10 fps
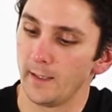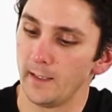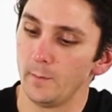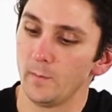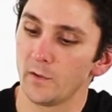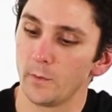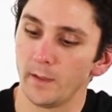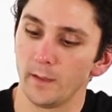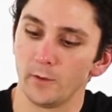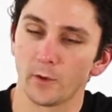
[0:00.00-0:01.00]
in
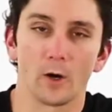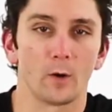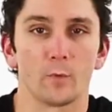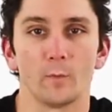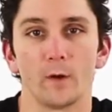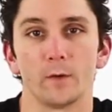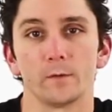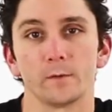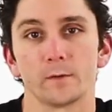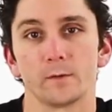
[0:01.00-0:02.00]
between your carpal
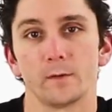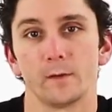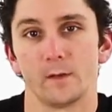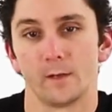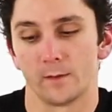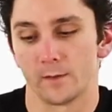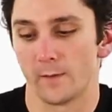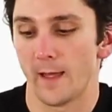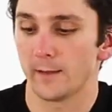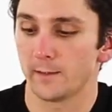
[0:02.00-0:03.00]
bones.
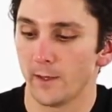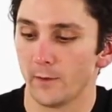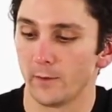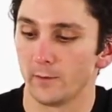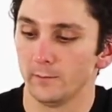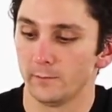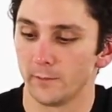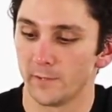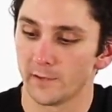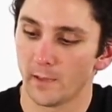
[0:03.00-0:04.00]
So that tunnel,
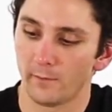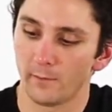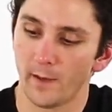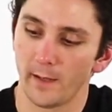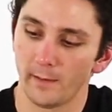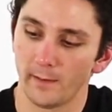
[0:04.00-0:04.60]
which is covered by a